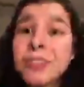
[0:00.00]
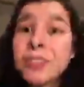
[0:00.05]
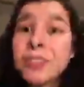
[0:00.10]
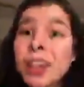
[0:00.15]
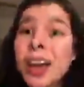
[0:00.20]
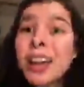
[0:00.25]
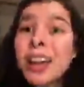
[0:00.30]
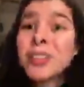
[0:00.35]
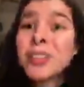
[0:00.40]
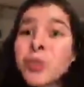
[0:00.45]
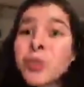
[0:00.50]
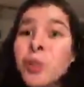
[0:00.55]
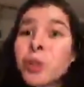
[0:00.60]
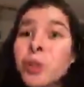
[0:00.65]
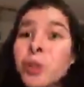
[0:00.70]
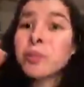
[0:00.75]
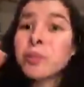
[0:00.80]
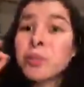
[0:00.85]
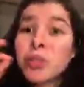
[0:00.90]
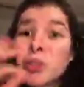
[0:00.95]

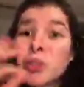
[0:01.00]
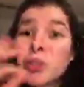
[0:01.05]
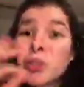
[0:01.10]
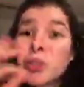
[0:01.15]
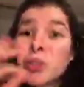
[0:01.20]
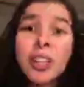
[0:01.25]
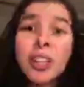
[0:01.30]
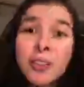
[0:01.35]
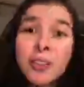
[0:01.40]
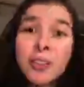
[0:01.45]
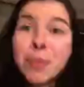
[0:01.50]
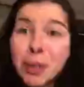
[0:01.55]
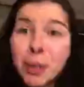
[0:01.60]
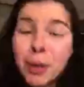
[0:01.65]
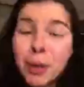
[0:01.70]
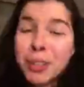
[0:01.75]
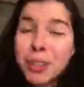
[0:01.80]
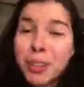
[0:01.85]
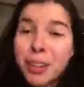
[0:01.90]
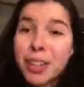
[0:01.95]
I sold the majority of
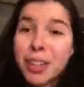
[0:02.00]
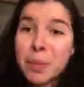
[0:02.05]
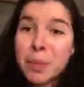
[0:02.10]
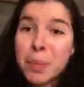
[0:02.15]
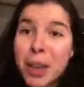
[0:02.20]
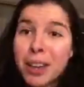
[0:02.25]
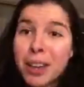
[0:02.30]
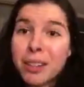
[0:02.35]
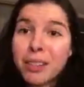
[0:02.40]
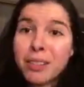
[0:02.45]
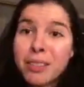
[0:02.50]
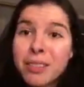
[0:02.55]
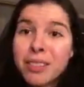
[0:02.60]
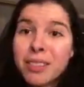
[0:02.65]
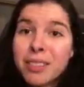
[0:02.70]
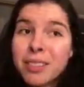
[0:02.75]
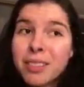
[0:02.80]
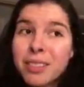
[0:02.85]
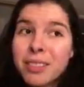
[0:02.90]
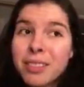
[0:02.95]
my toys on eBay,
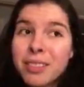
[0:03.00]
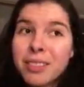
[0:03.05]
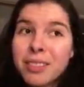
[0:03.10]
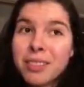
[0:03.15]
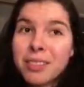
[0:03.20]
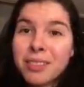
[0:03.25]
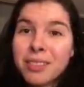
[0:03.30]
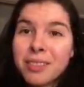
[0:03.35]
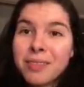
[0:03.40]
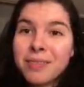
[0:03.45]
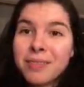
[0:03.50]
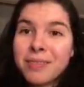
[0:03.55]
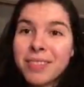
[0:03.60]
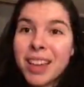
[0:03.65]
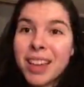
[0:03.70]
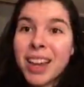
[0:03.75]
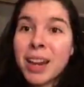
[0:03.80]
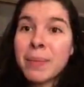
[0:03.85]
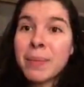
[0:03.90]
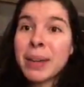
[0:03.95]

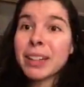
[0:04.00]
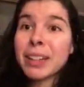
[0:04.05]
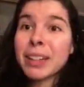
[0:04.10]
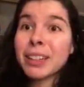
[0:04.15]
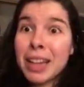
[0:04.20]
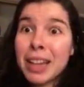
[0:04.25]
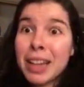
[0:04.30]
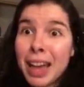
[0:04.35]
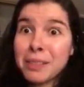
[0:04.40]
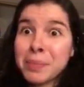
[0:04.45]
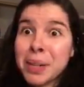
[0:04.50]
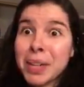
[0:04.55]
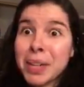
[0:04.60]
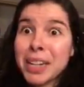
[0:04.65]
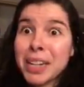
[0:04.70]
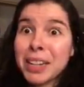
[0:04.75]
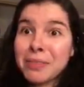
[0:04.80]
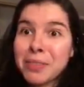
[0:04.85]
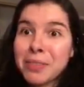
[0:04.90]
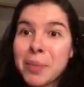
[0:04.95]
and I made a lot of
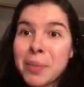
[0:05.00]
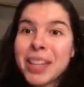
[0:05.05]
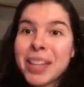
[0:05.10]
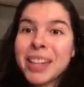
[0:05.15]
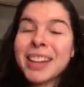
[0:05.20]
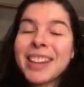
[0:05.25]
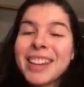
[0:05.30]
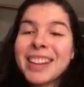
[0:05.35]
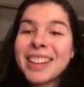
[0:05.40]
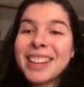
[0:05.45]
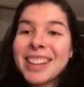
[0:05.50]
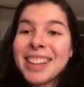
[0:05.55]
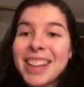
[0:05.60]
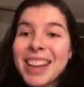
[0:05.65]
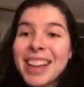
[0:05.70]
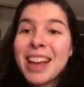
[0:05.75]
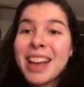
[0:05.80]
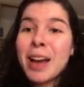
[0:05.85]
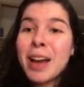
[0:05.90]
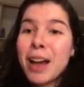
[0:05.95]
money from it.
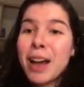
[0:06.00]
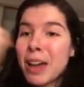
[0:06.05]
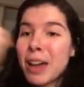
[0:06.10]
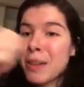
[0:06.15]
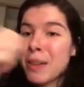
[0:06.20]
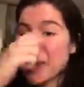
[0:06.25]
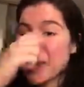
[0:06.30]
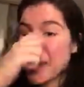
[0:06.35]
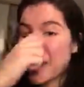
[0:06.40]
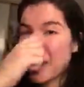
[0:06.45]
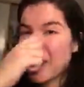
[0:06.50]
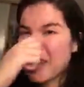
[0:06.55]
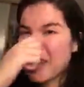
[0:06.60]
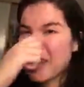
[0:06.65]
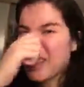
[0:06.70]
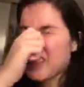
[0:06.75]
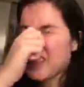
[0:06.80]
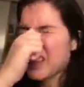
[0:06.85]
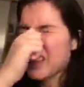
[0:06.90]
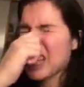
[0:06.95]
I made
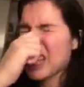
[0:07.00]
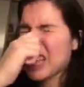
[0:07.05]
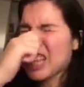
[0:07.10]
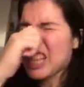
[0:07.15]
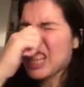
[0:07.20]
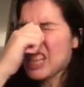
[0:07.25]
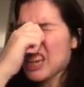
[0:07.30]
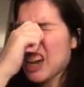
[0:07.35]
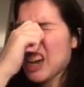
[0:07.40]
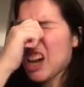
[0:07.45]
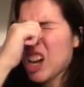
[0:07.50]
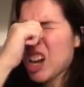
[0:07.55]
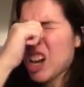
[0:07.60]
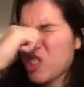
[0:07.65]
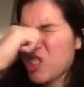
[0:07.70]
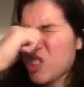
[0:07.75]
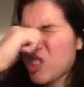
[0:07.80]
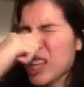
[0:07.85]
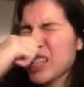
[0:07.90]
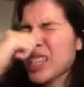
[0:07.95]

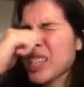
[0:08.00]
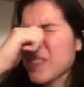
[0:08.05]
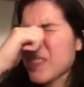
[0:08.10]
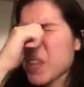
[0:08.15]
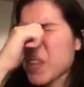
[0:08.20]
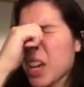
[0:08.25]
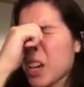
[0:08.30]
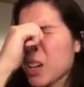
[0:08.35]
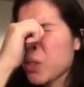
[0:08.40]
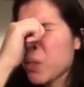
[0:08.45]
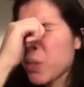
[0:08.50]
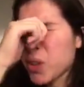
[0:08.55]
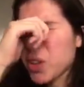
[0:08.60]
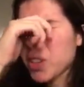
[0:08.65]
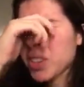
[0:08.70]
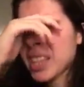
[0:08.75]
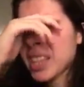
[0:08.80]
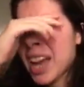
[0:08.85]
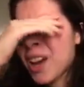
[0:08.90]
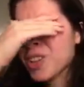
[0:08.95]
hundreds, if not
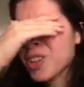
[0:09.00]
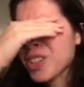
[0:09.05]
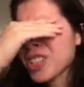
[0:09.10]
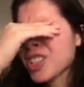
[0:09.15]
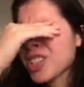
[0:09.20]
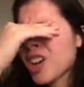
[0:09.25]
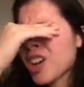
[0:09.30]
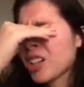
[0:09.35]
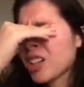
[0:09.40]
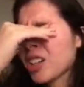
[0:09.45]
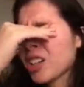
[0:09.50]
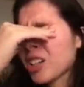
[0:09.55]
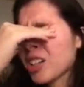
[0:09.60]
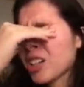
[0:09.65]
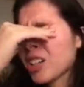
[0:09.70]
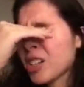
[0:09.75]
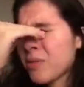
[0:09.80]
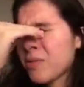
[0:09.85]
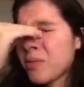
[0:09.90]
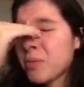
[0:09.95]
over
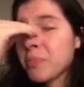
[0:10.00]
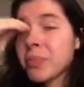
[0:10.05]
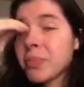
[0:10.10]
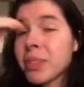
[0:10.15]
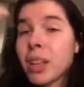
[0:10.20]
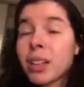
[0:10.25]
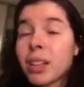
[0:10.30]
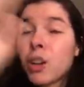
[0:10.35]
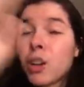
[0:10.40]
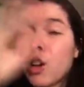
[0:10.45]
$1,000, from selling